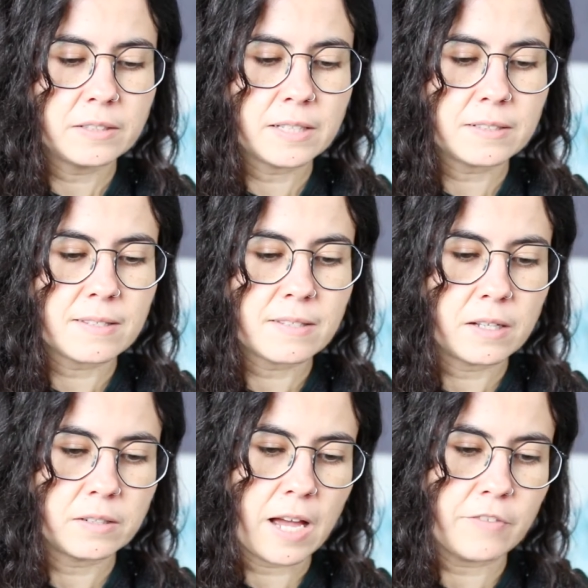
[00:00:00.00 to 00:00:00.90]
that the
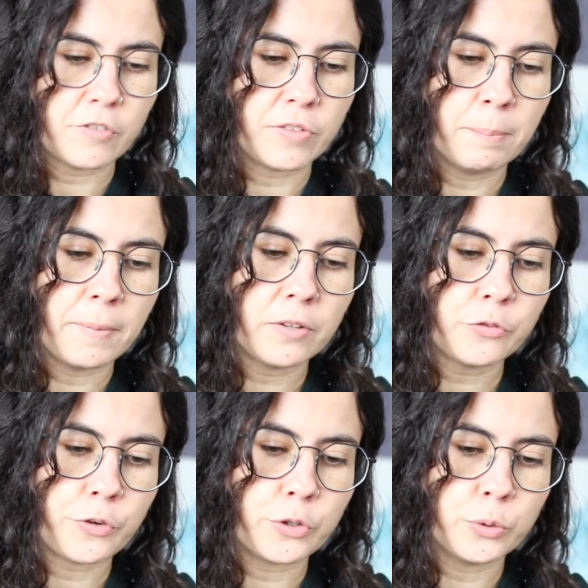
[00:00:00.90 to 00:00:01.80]
second half of the month
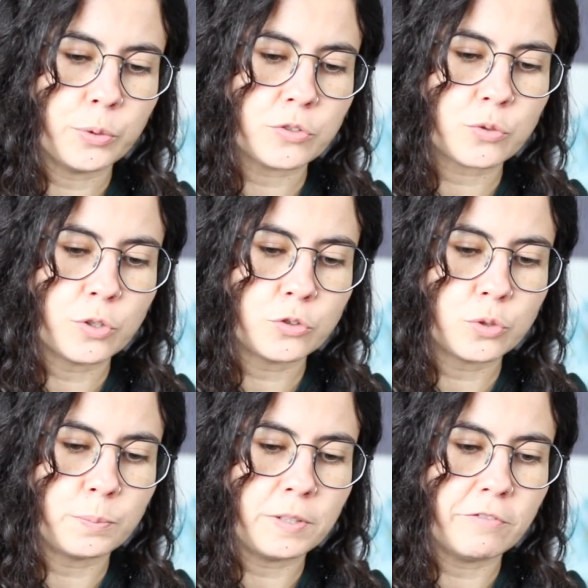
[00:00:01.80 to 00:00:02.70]
for you is going to
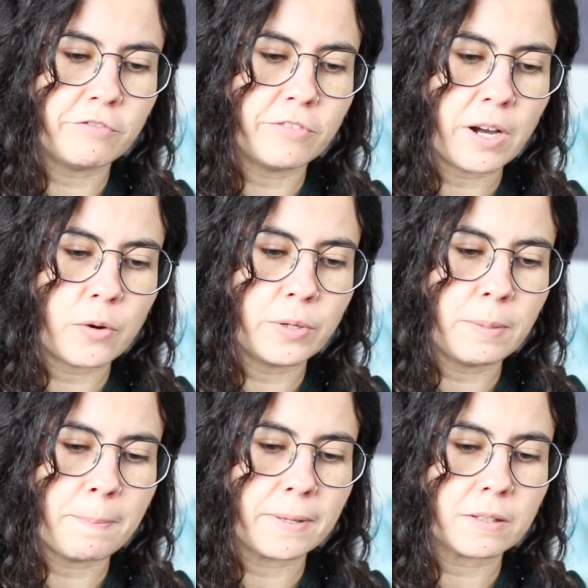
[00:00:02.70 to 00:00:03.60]
be very
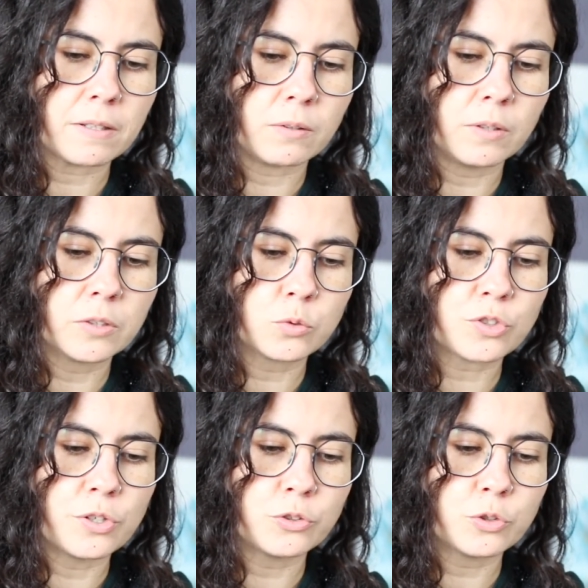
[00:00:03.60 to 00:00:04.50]
mental. It's
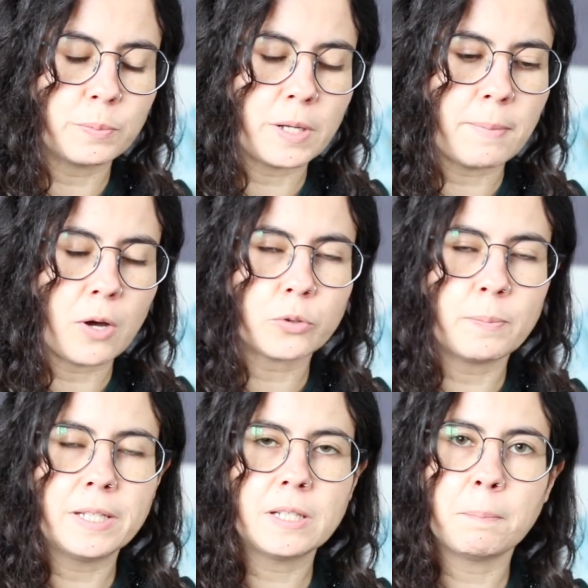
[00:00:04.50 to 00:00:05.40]
going to be about
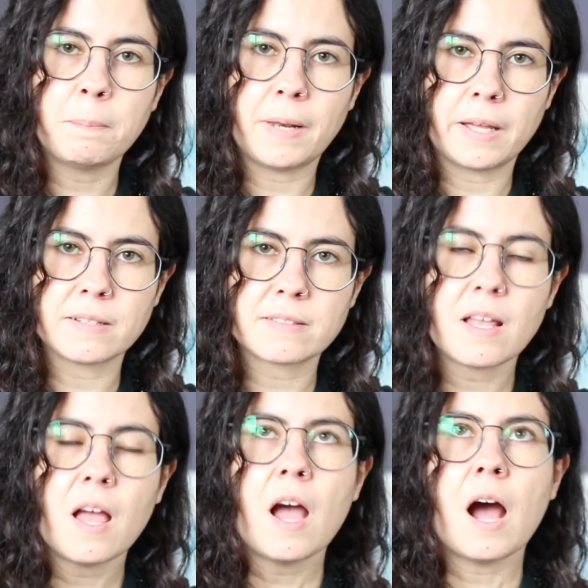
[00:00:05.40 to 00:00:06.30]
making plans.
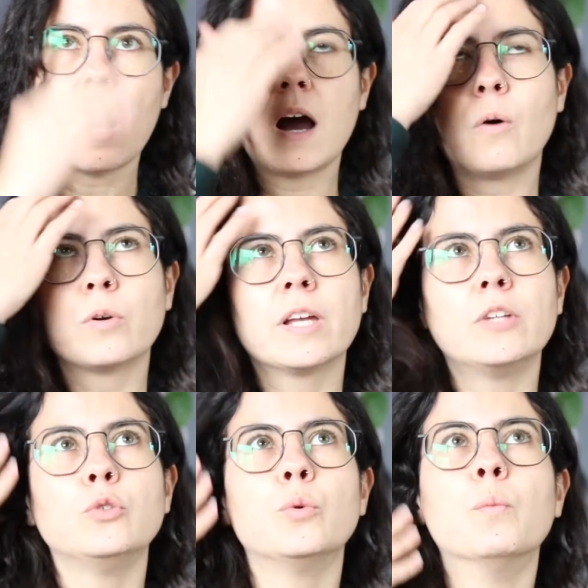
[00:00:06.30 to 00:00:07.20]
How
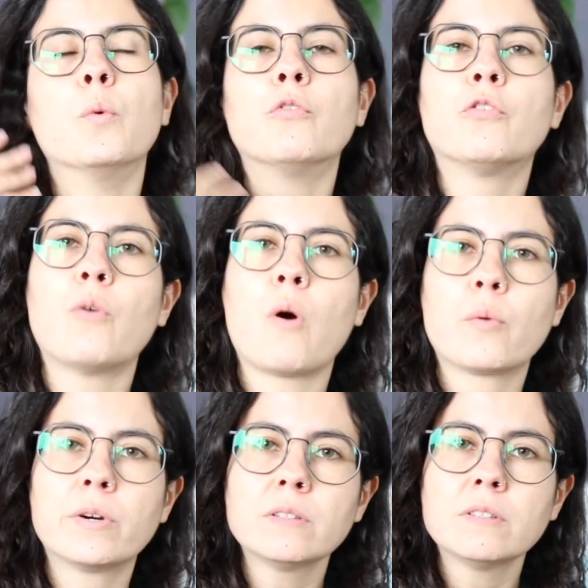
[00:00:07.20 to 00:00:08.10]
can you move
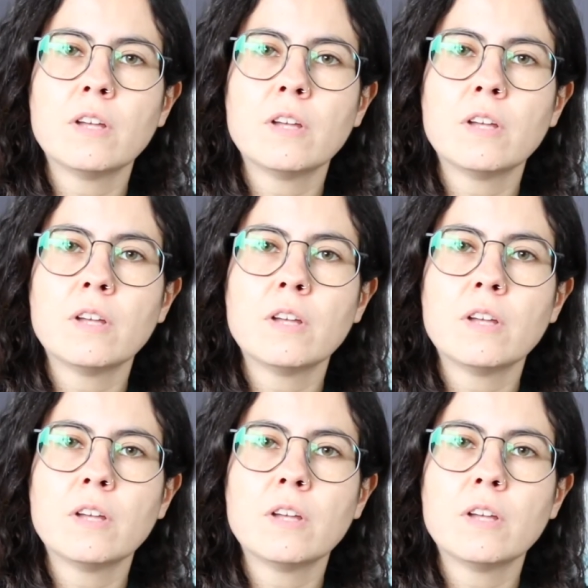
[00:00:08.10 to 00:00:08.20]
forward